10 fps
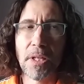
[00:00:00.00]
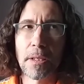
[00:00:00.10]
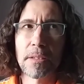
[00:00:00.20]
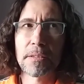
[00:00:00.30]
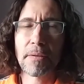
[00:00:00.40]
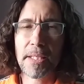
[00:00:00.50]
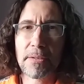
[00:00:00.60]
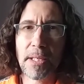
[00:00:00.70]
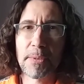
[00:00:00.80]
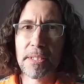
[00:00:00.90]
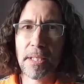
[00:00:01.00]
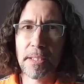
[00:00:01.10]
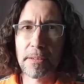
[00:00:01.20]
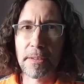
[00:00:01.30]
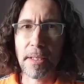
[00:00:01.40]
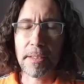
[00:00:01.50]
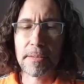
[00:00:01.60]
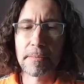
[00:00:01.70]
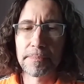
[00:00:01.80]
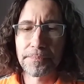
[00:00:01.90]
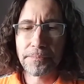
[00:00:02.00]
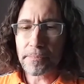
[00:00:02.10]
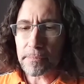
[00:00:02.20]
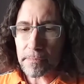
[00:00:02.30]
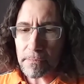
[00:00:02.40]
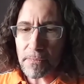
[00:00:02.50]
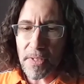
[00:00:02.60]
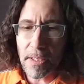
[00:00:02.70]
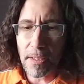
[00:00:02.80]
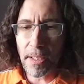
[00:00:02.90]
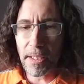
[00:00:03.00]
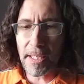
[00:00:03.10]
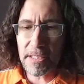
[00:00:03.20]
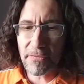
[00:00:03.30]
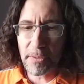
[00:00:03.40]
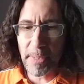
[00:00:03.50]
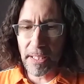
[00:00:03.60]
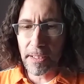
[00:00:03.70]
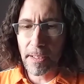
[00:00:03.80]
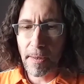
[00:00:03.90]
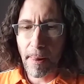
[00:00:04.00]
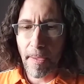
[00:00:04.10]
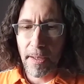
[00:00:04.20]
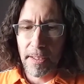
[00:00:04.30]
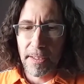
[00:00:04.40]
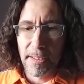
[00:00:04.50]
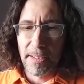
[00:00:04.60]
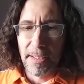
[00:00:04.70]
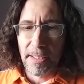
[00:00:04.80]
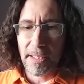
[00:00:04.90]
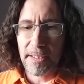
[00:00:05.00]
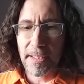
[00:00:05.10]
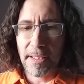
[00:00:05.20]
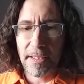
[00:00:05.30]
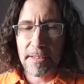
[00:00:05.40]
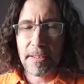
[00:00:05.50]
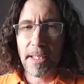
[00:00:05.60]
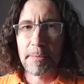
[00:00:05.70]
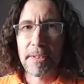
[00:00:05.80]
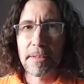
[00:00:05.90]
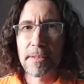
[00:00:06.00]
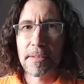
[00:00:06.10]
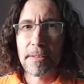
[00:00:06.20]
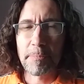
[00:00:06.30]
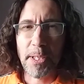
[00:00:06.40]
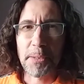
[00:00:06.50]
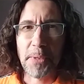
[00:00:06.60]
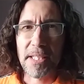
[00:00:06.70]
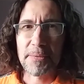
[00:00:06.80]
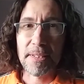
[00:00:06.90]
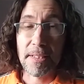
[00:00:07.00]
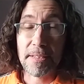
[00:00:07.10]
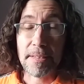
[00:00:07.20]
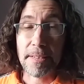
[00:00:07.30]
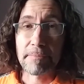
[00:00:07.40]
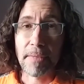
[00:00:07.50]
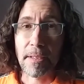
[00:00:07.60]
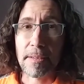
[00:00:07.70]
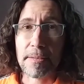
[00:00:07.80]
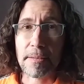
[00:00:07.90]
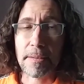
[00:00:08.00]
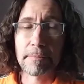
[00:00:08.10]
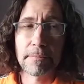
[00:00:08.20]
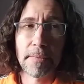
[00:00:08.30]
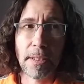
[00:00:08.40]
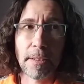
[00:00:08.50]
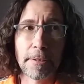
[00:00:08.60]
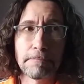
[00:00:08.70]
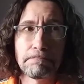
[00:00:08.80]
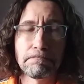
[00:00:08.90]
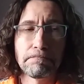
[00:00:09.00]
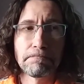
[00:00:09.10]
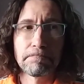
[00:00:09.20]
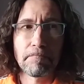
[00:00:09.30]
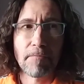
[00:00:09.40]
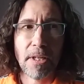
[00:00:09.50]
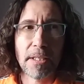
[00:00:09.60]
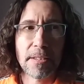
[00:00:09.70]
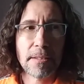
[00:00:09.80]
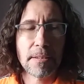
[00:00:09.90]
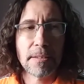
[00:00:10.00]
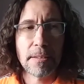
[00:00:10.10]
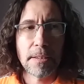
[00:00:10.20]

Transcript: So that's what I would say to you guys. As for me, I think it is time to part ways with Disney. Honestly, I just